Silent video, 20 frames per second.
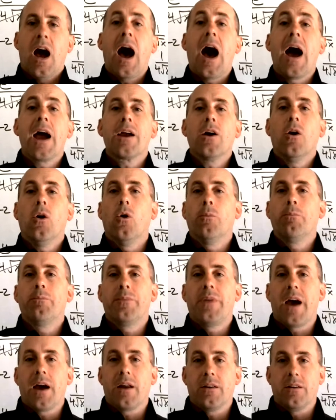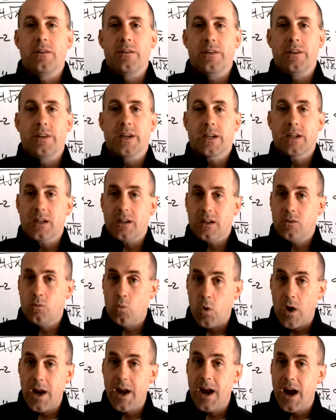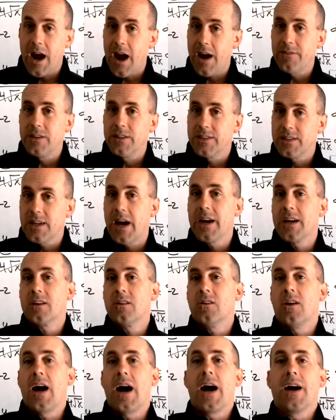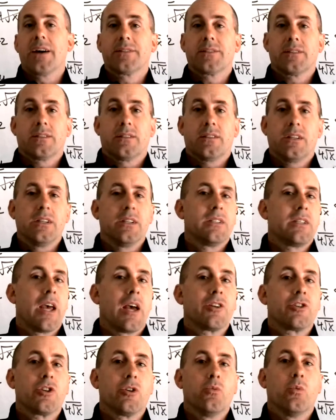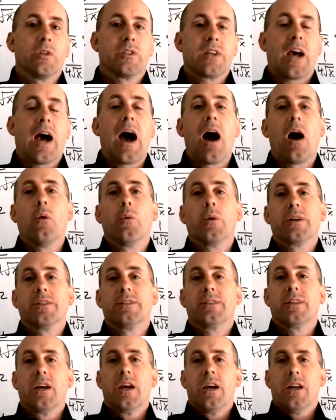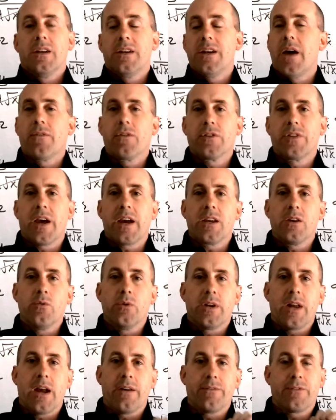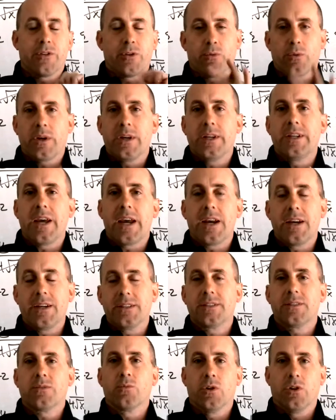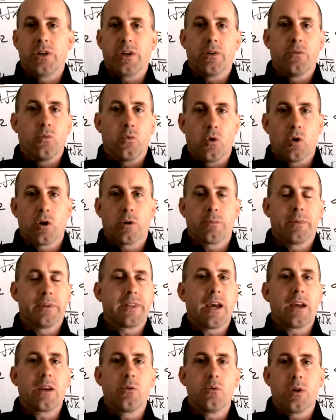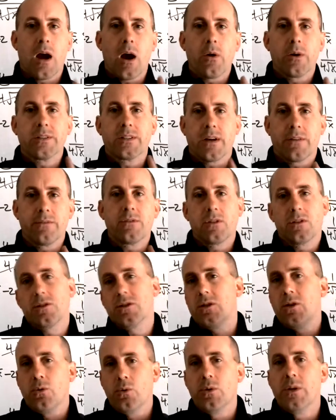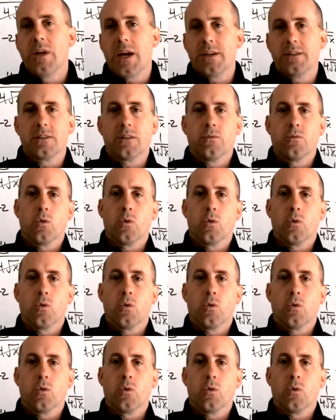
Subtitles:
I hope that the way I've designed class, the intention was always never that you would have 3 days really of work, but that you would always have 2 days of